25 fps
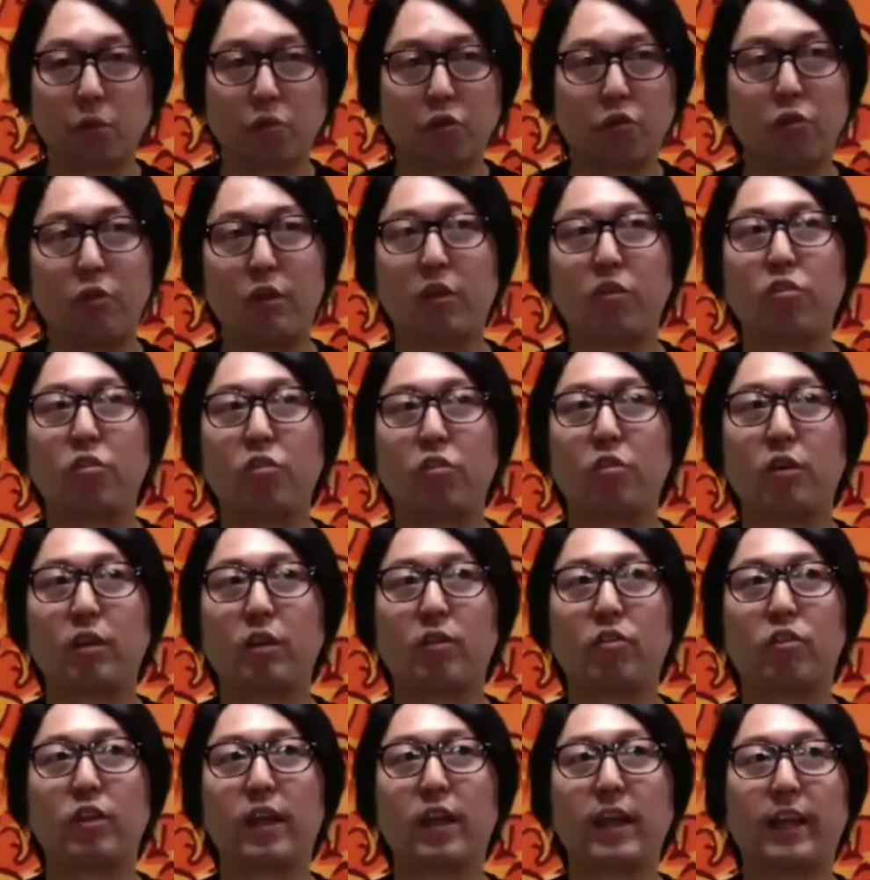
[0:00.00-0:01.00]

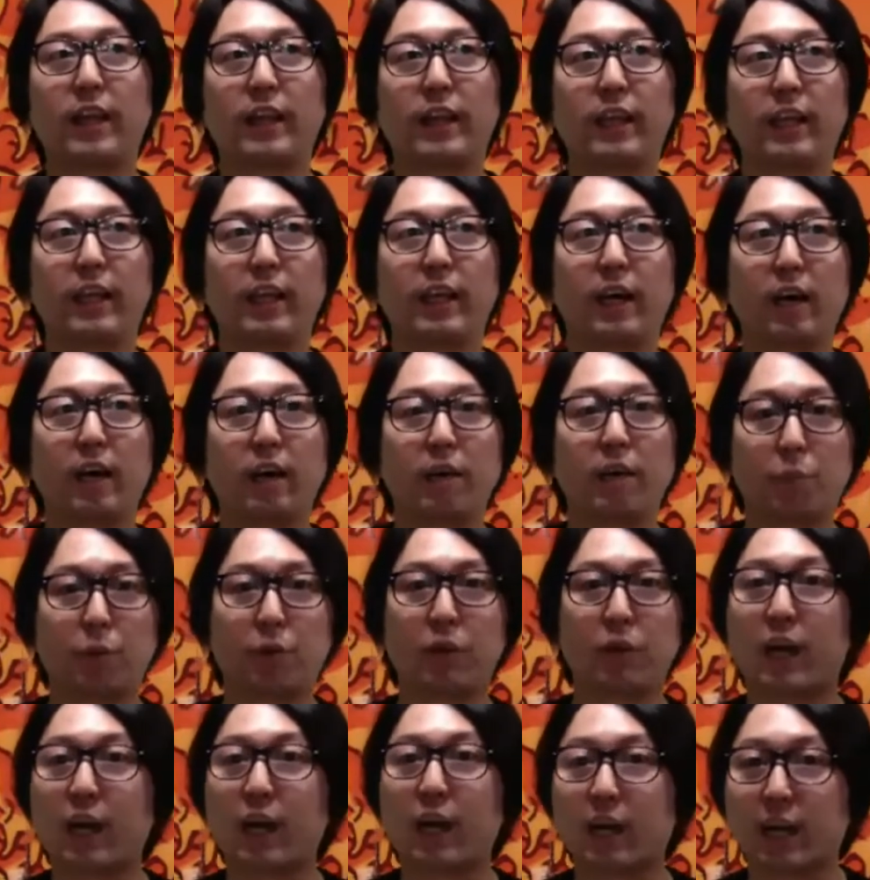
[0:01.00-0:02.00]
traditionalist than the
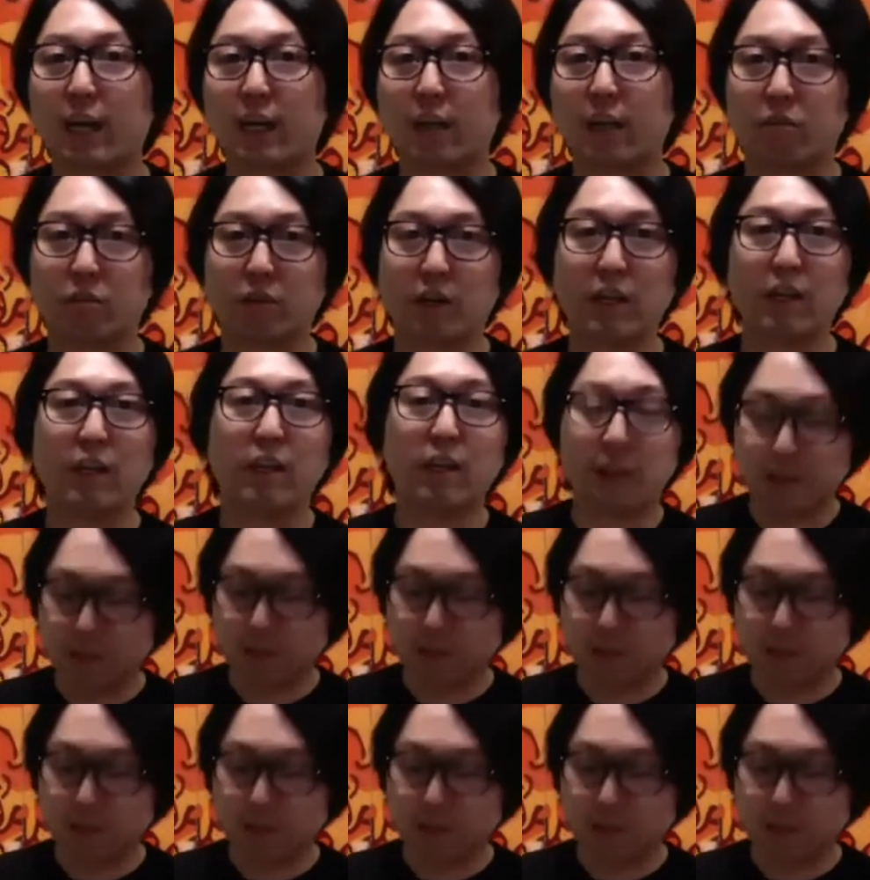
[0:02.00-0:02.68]
Moritakas, right?